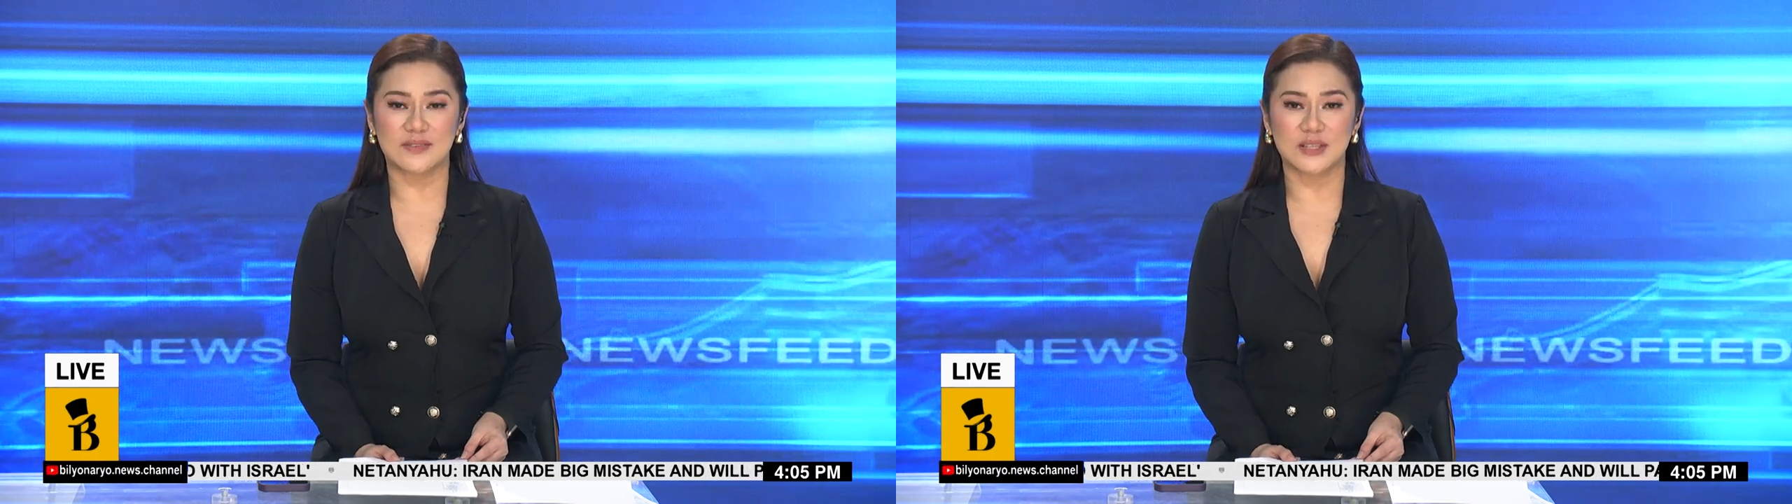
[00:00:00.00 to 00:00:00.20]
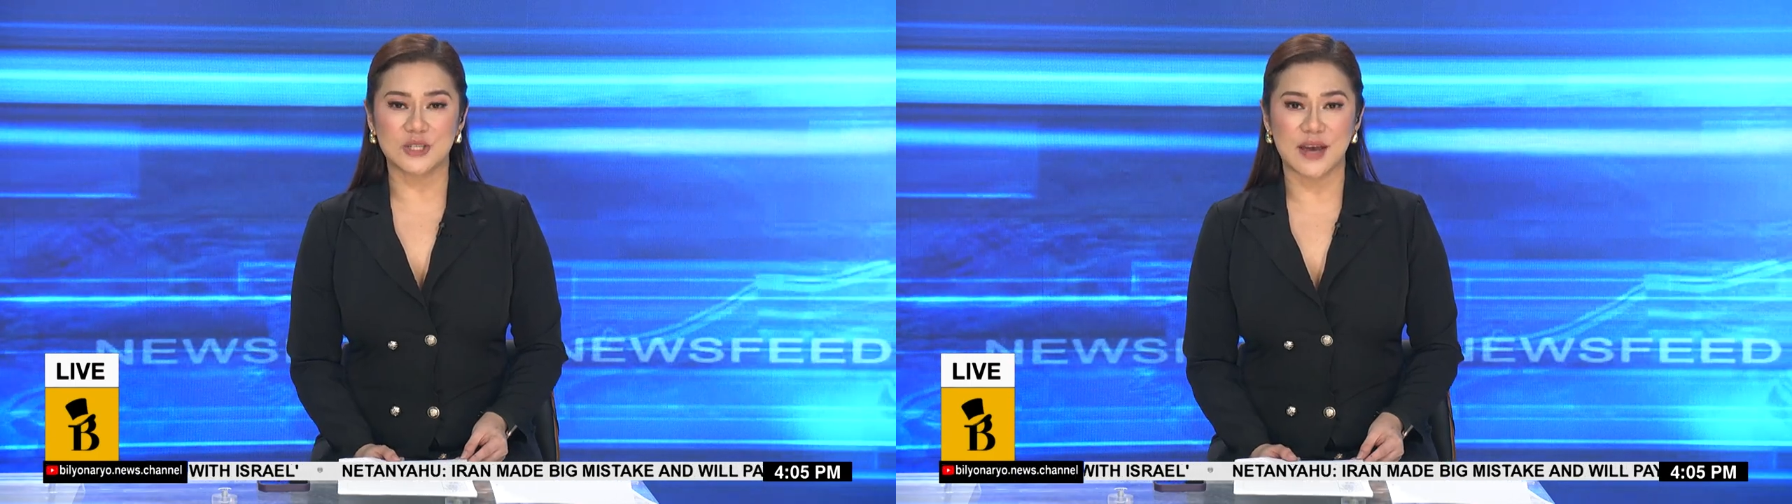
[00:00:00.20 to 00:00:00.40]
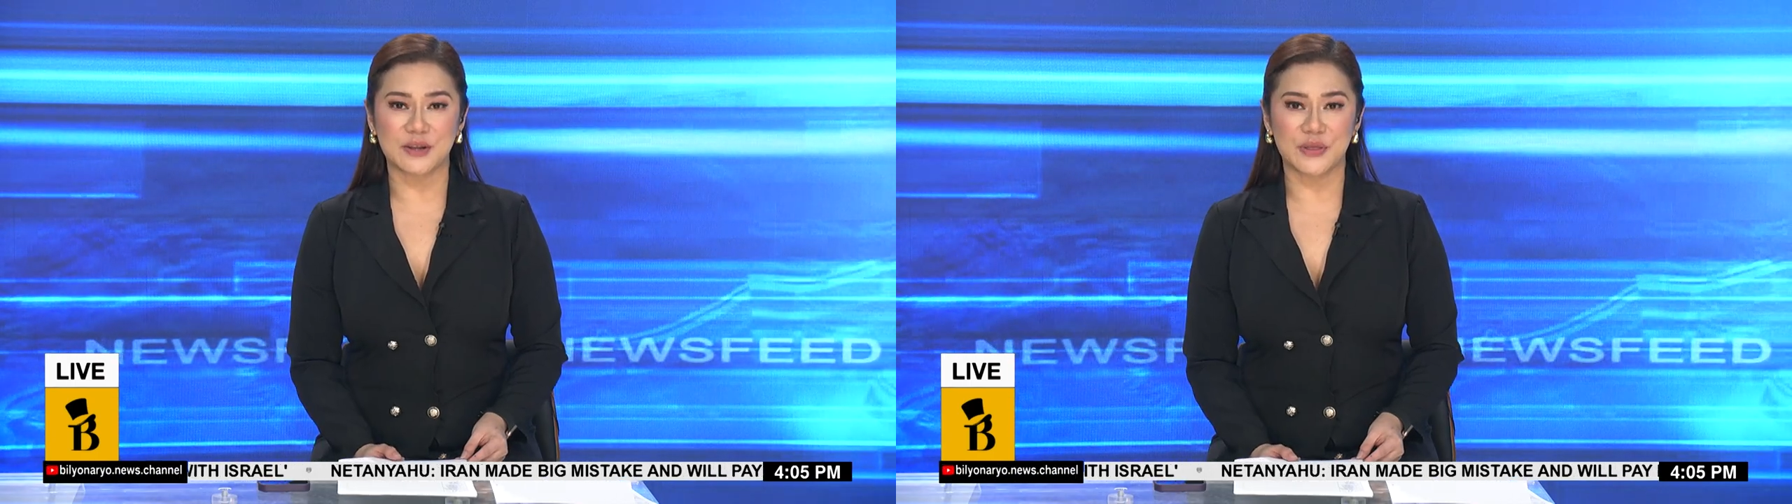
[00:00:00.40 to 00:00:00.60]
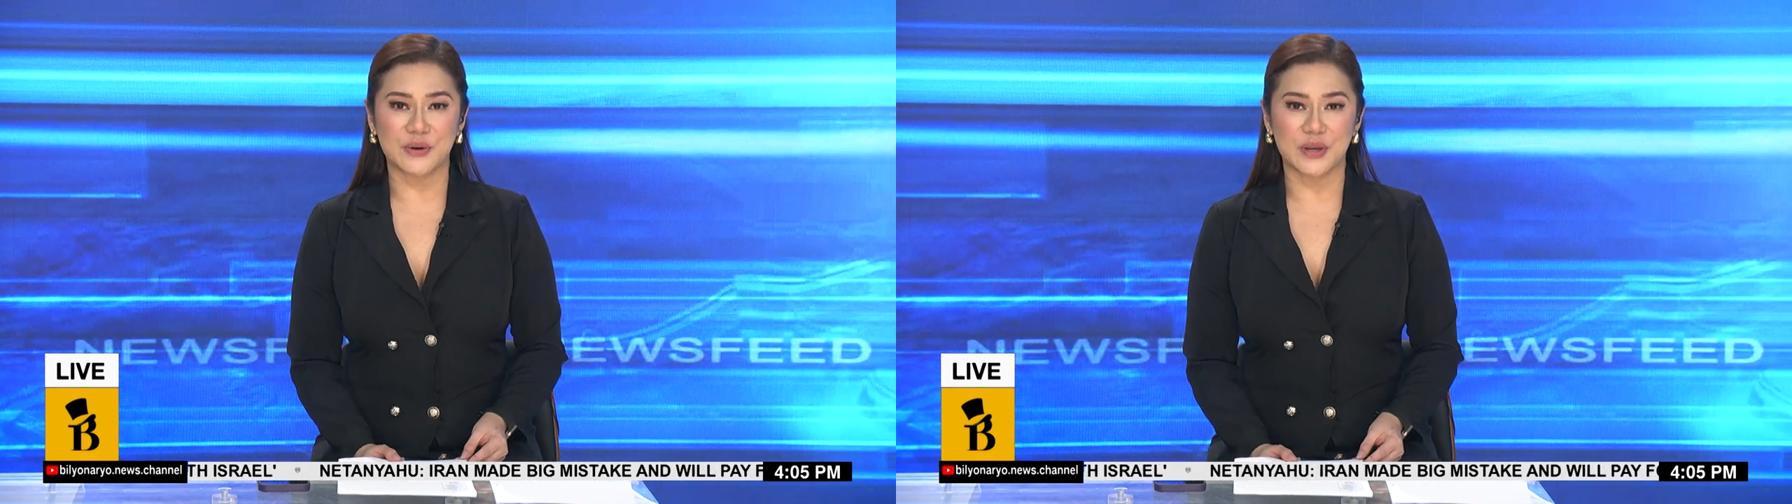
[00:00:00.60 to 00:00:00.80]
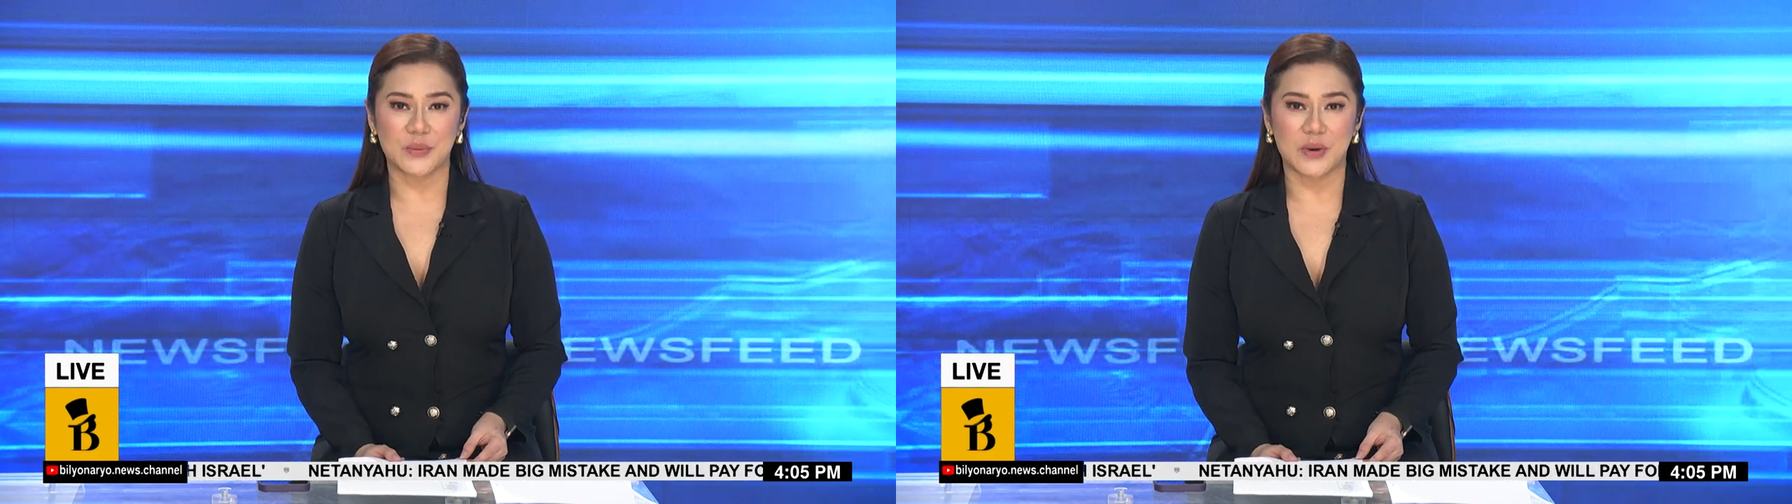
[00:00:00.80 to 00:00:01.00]
V Channel
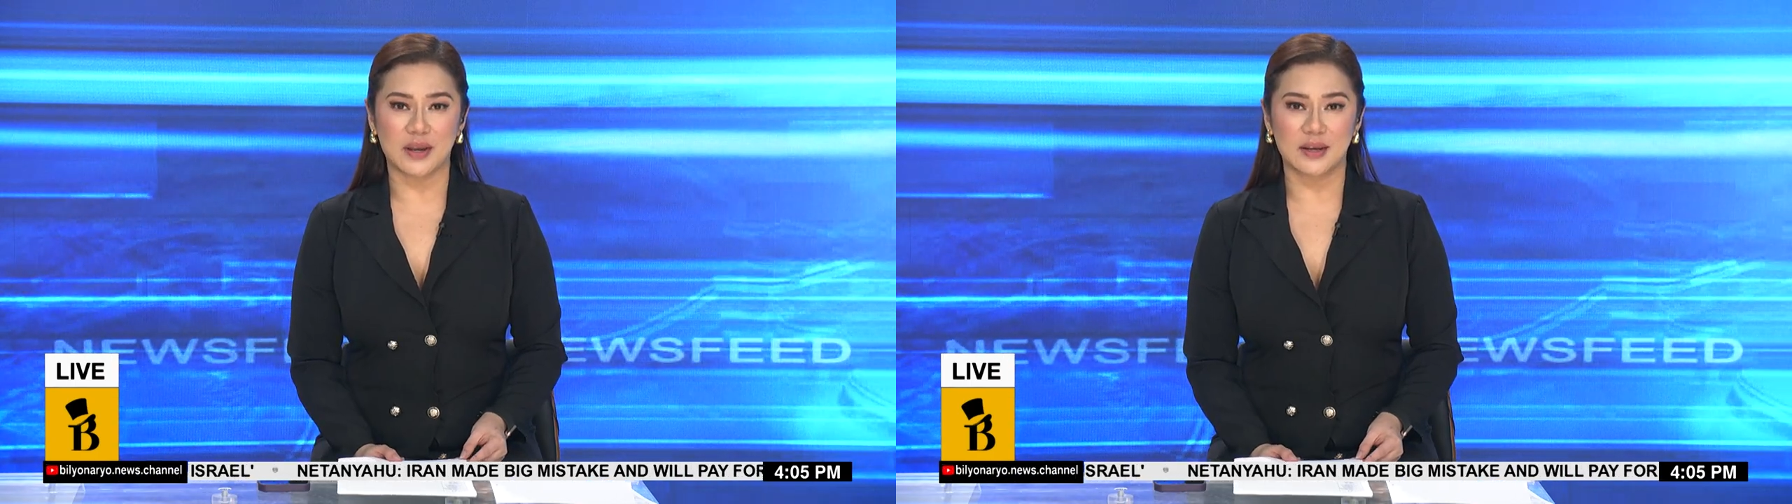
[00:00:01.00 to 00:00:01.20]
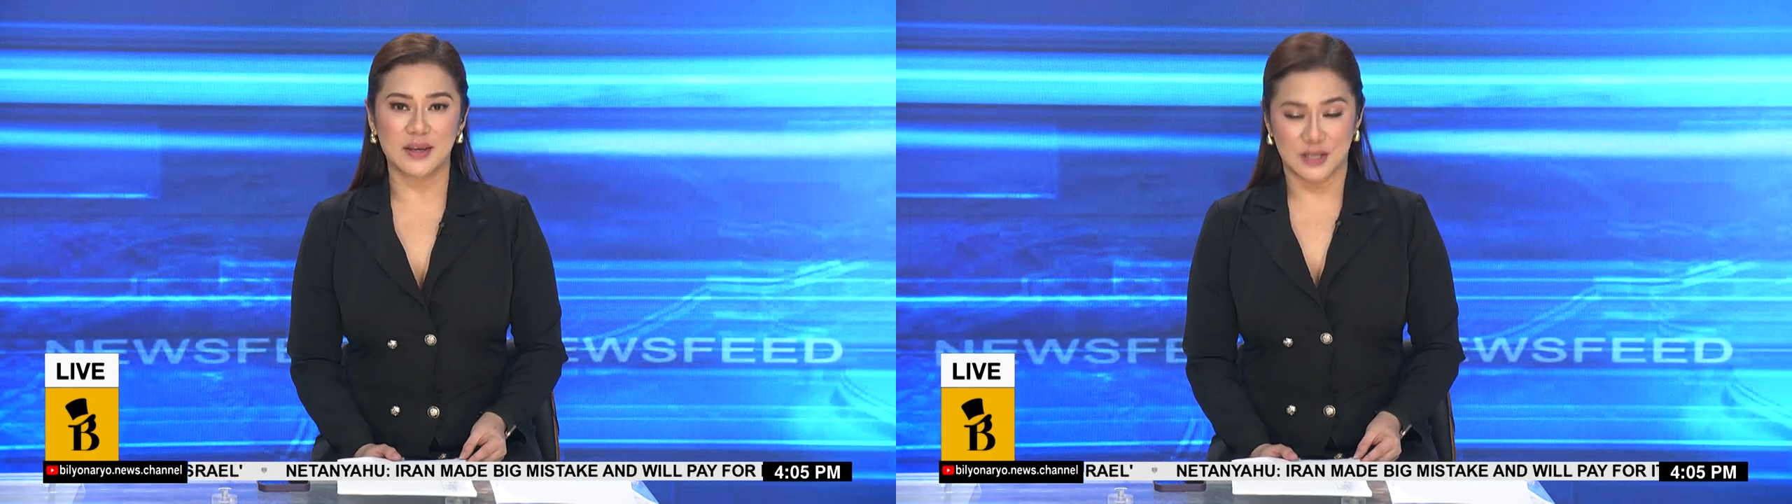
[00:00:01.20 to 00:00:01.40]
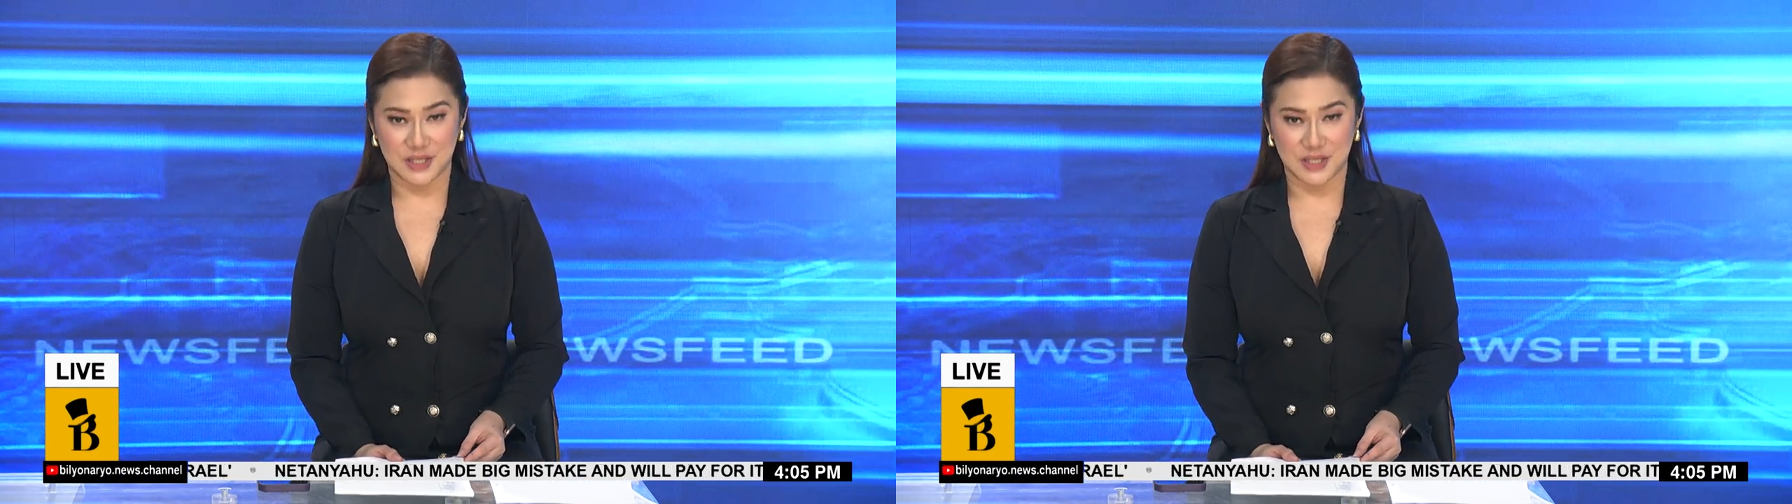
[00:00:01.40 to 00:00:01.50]
thirty-one,